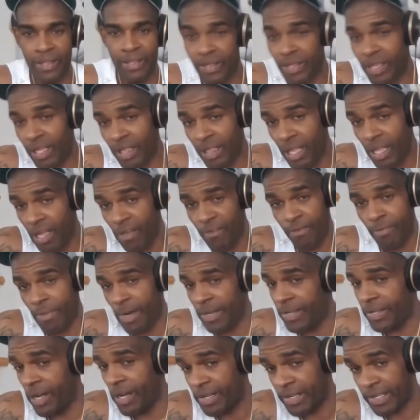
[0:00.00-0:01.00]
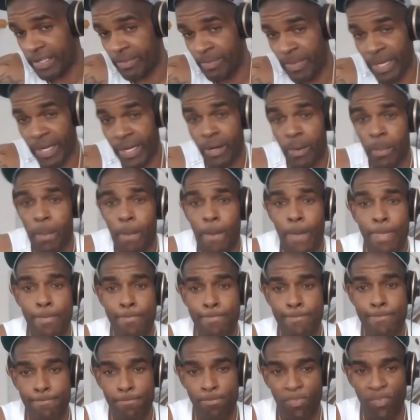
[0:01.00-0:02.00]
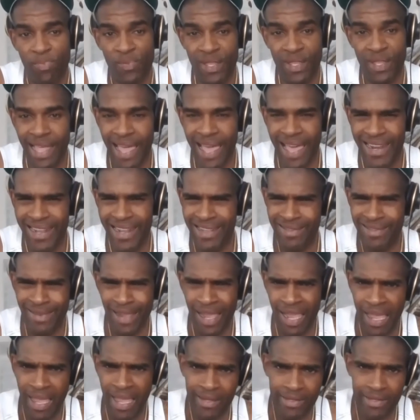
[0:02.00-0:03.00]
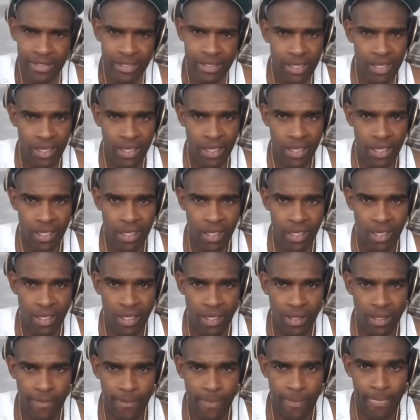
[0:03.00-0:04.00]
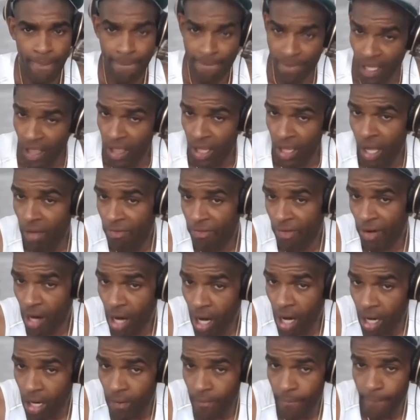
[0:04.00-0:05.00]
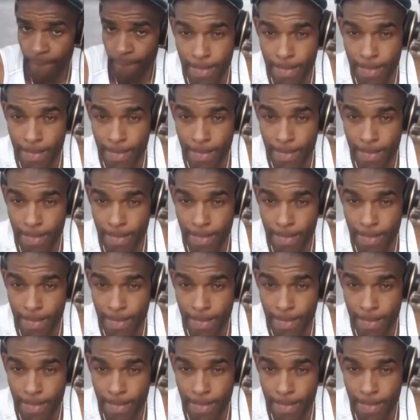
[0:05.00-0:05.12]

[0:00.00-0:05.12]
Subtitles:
the love for my daughter is bigger than that, and the love for her.